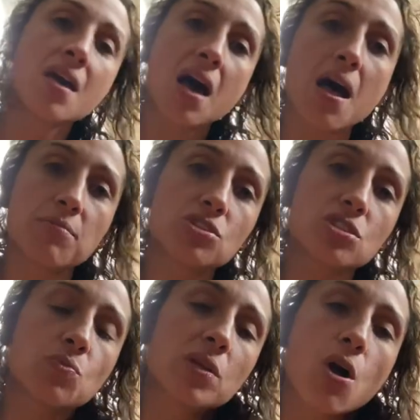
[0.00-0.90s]
You
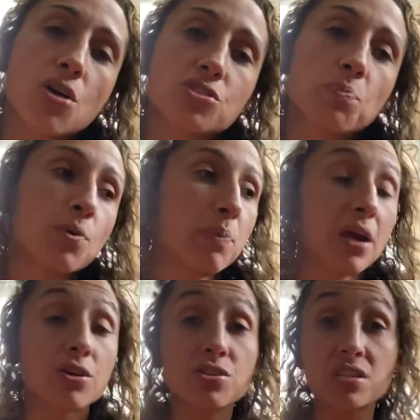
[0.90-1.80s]
just want to also
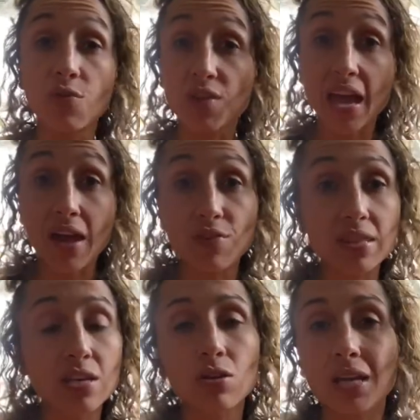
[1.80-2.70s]
prepare yourself with
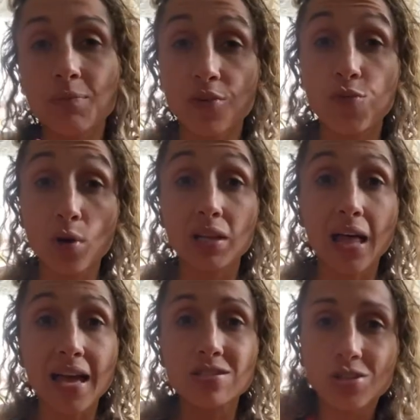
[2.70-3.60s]
everything you need before
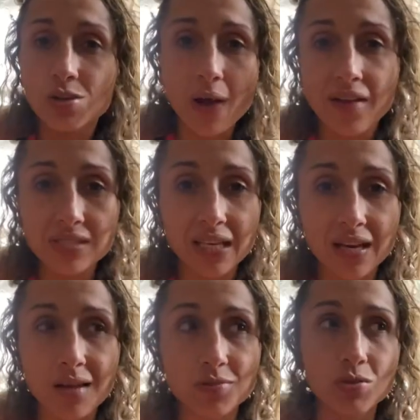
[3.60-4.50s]
class so you don't have to get
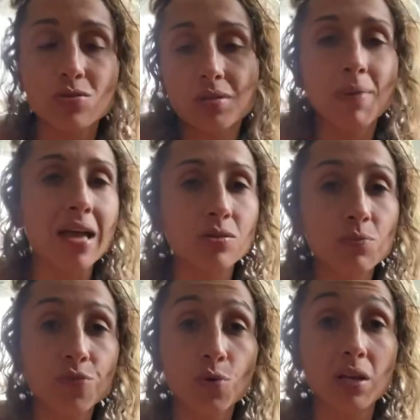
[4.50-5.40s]
up. So use the bathroom
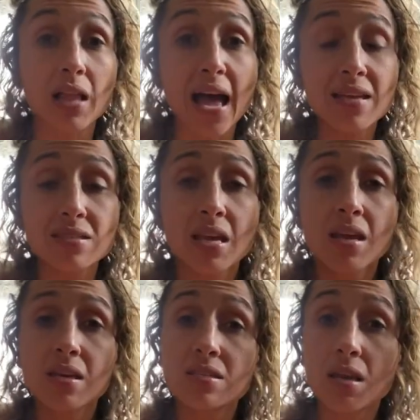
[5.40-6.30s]
before class.
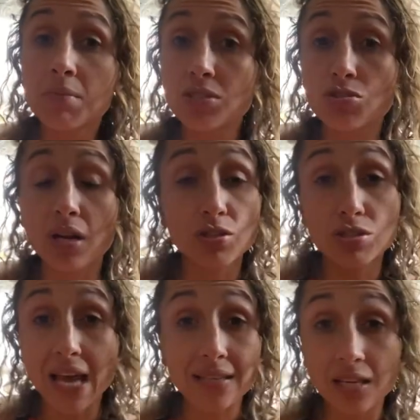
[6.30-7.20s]
Some instructors
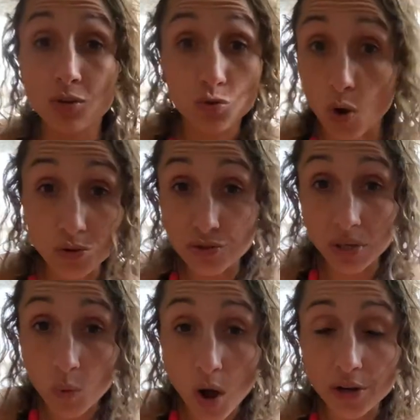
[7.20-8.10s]
ask that you don't
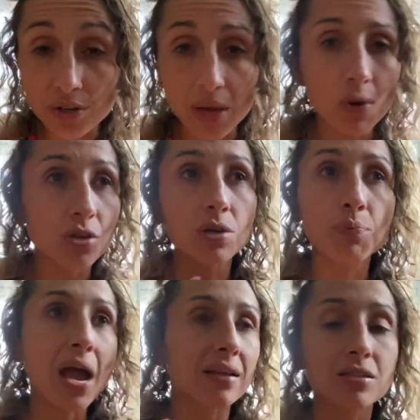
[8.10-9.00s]
drink water. They want you to
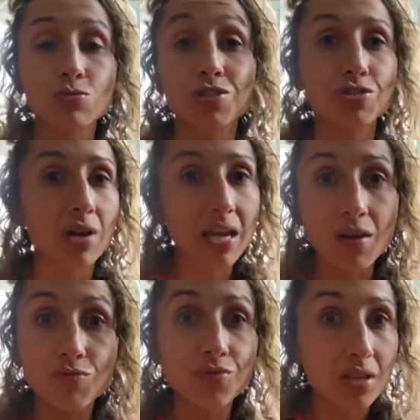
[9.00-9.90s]
practice restraint
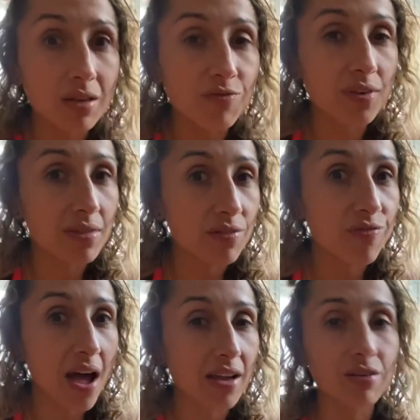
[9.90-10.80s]
and really feed the
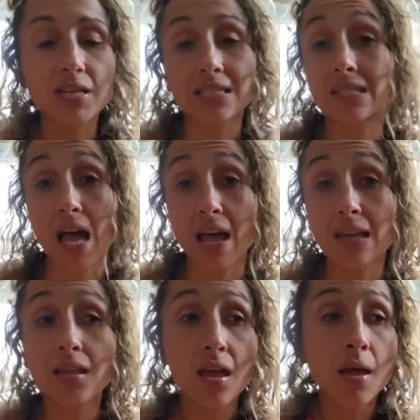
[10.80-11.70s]
fire
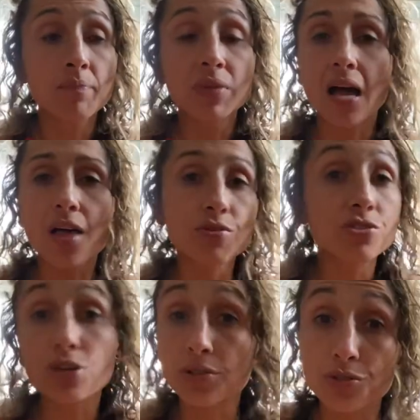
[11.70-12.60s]
inside. Other
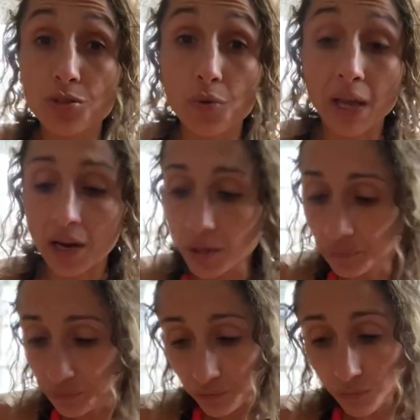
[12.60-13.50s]
instructors don't
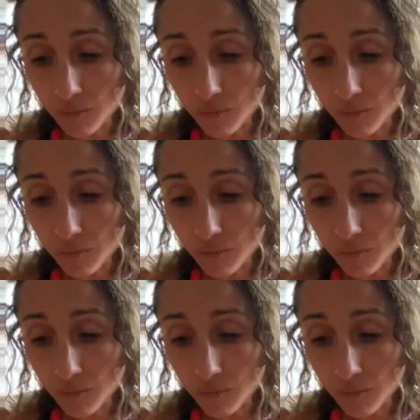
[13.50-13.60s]
care.